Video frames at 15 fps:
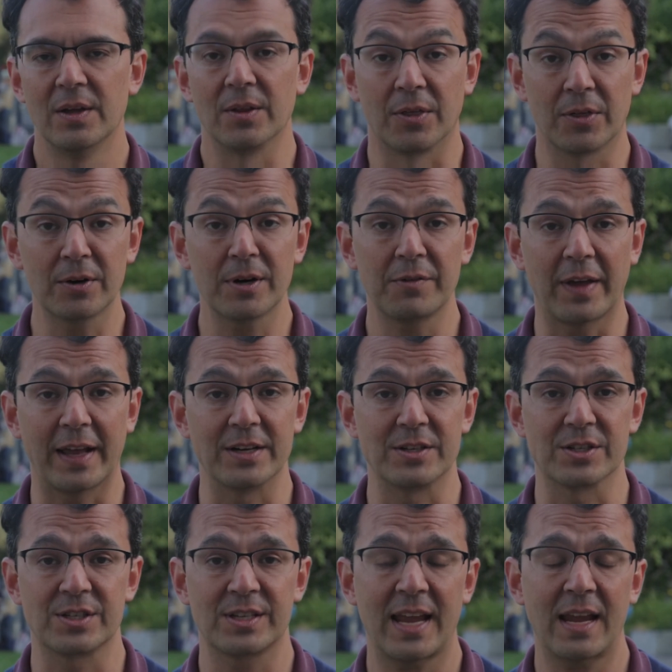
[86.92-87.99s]
The third advantage
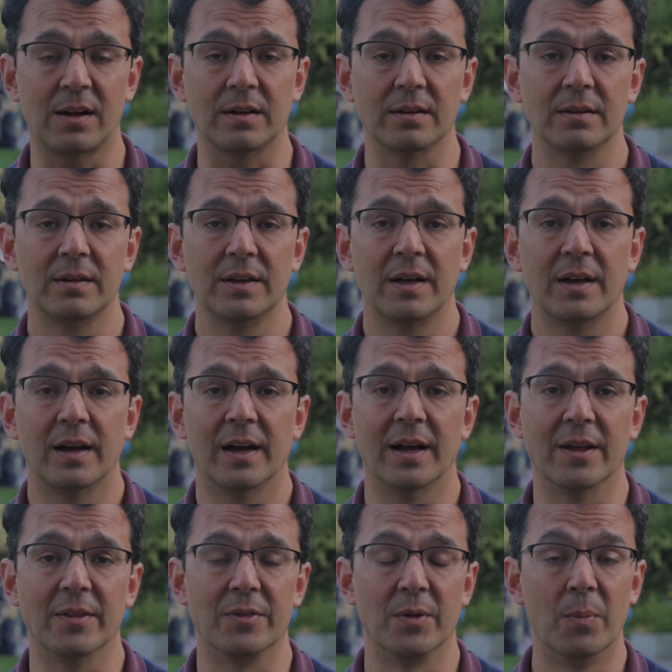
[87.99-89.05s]
is scale.
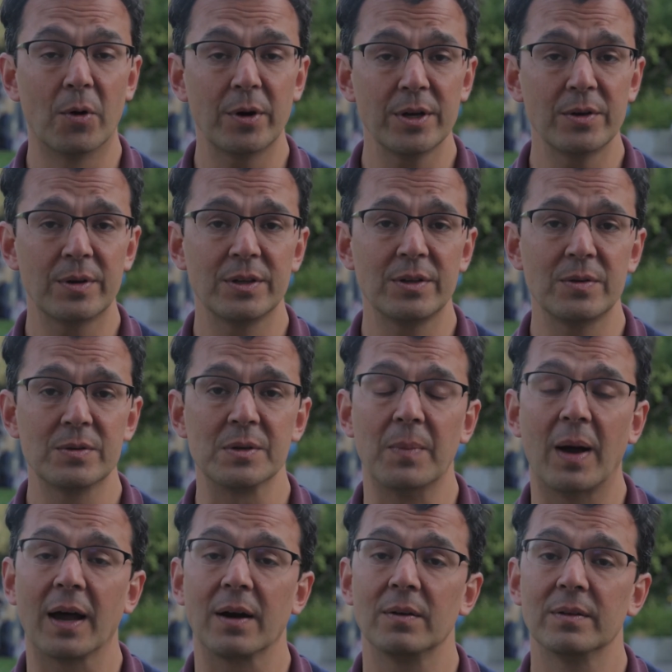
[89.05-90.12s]
The more you can use a
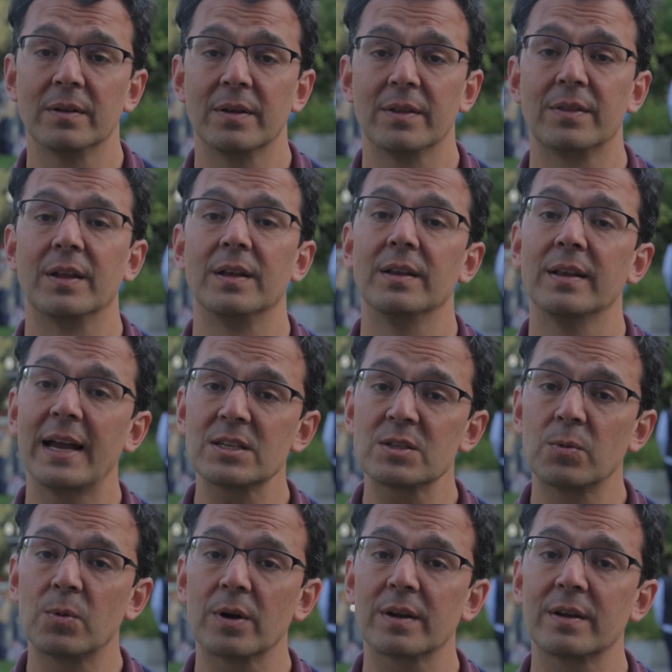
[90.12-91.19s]
model, the
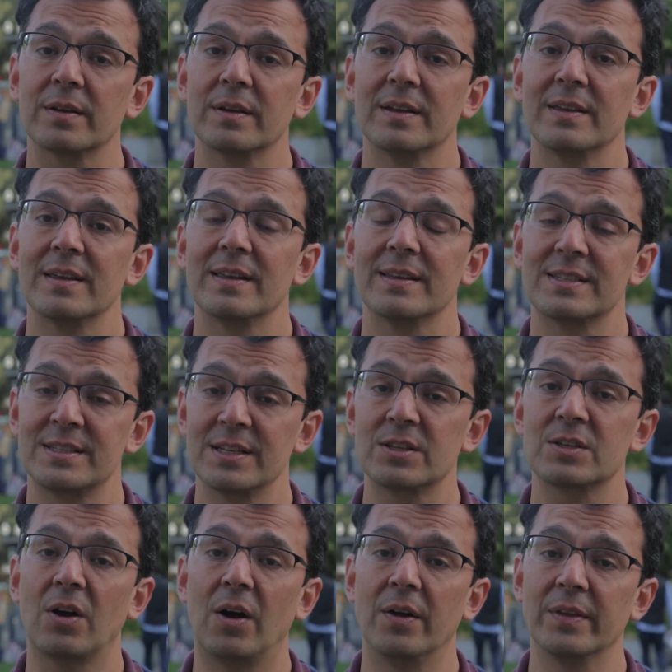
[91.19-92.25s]
less work
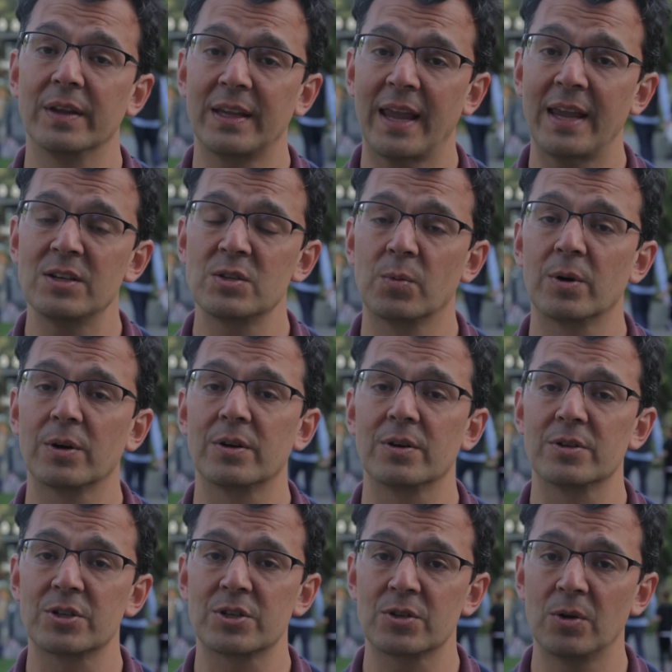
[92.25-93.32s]
sits on the
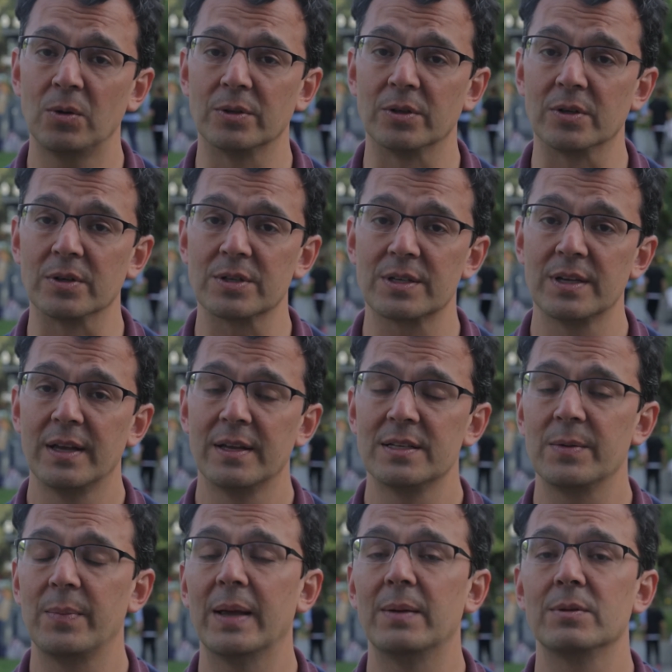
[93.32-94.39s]
caseworker's shoulders
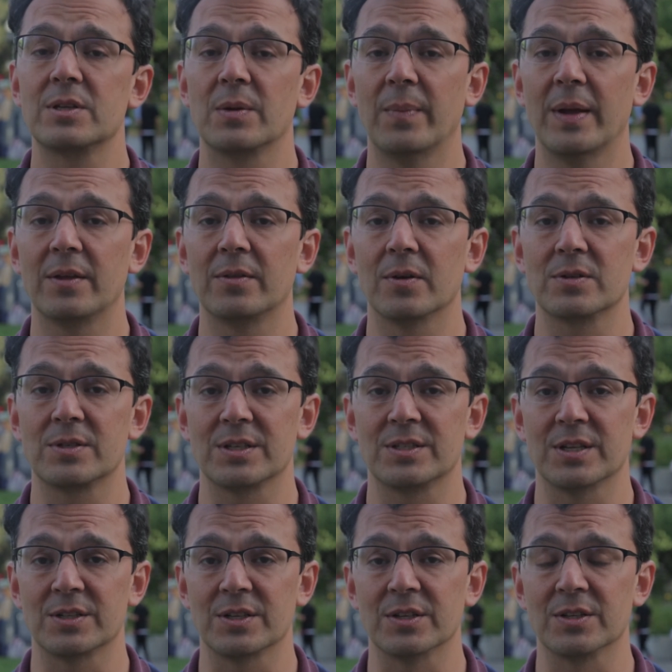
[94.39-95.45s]
to be able to make those
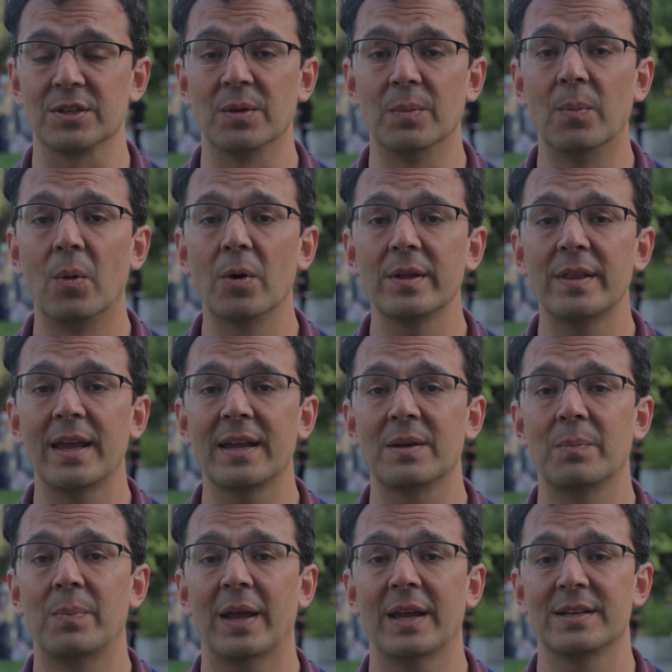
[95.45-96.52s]
decisions, and the more they
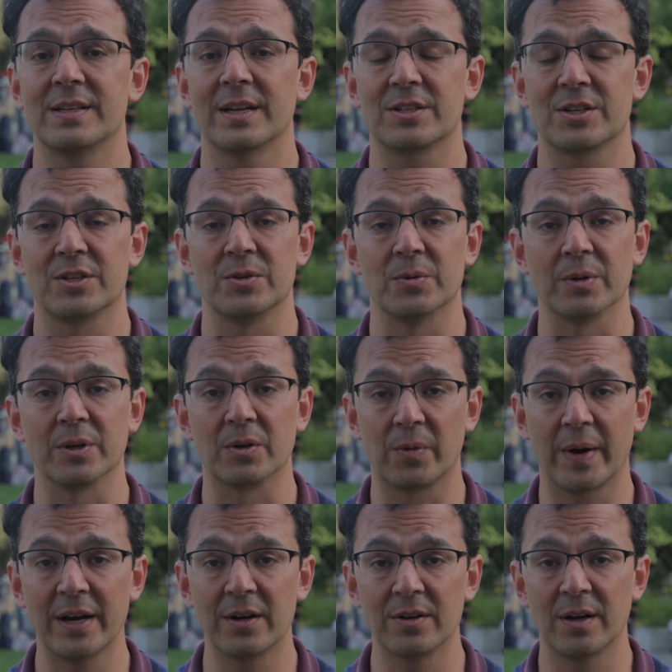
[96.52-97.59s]
can pay attention to a
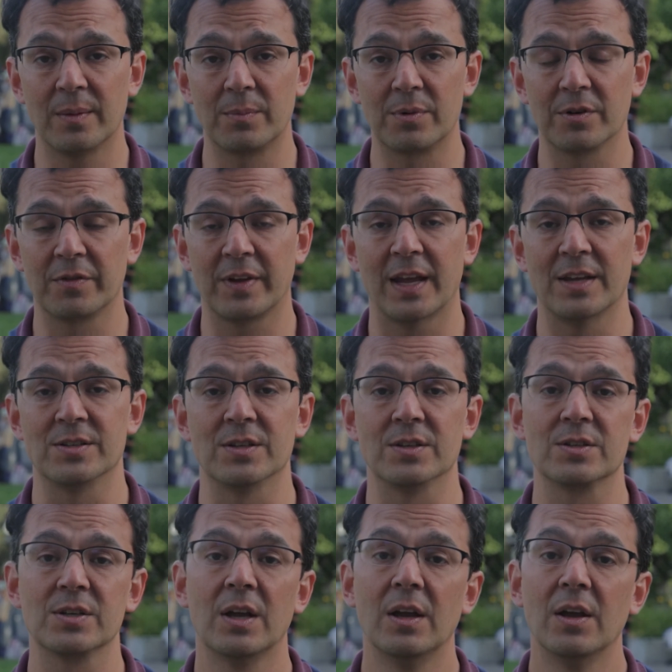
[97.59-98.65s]
greater number of
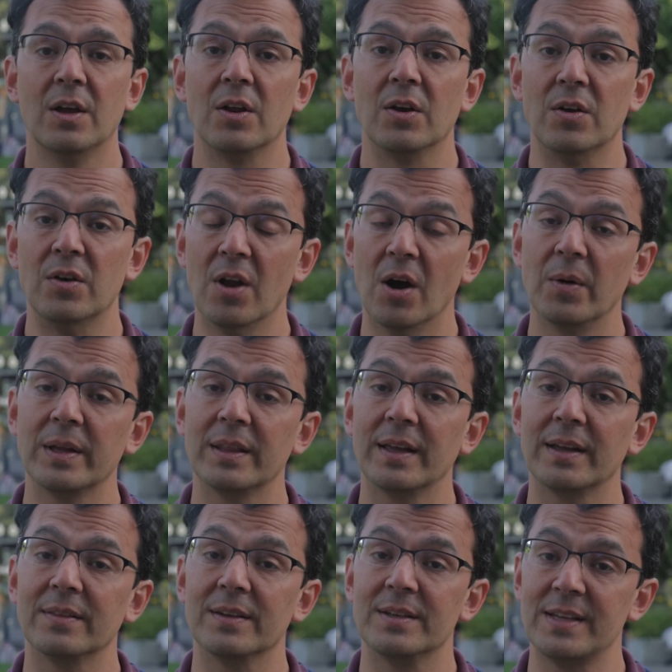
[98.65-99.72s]
cases, knowing
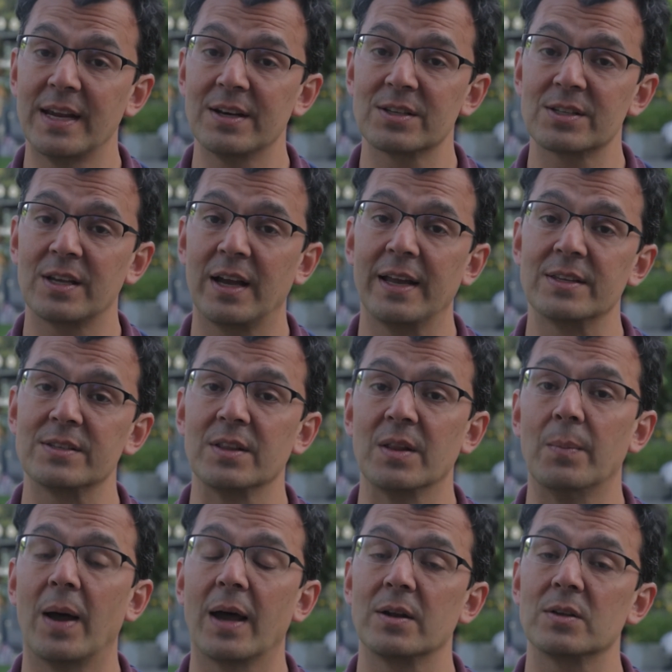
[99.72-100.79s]
that the data science and the
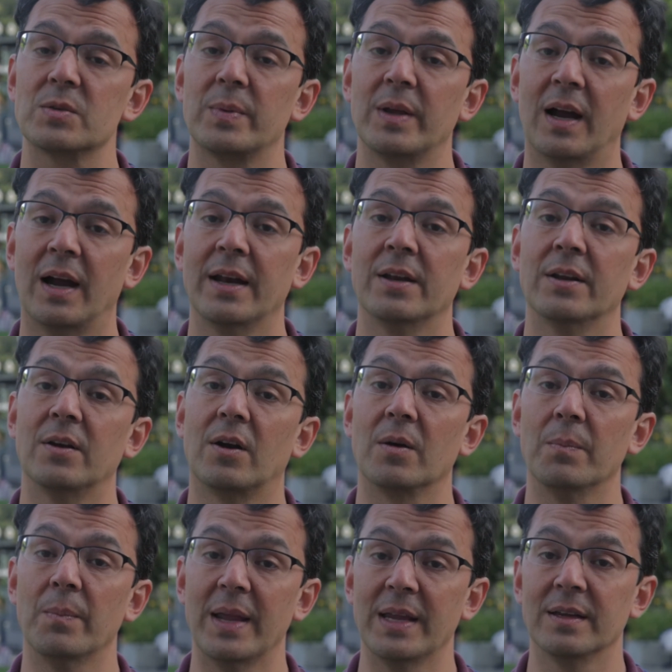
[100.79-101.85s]
models behind it are
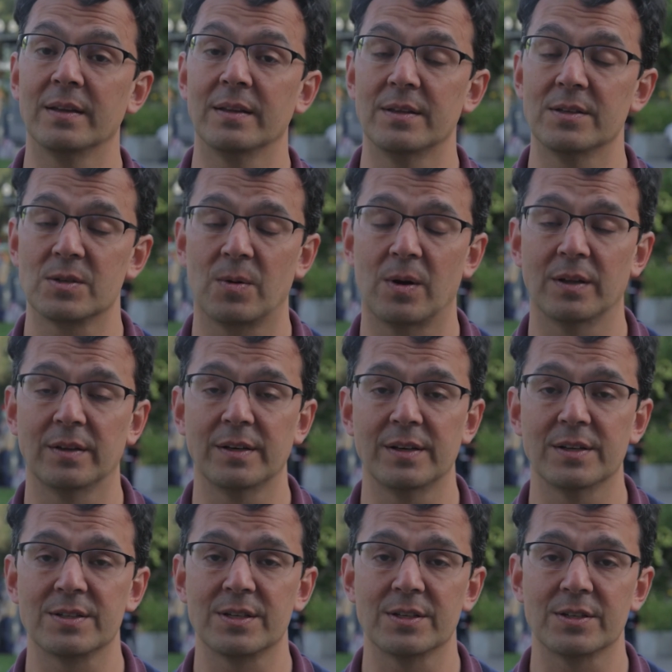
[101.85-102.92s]
making these quality
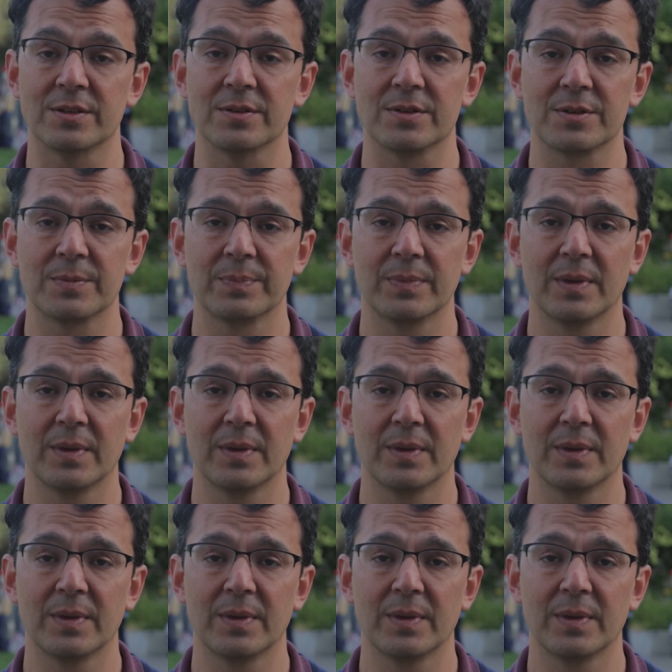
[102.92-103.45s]
decisions.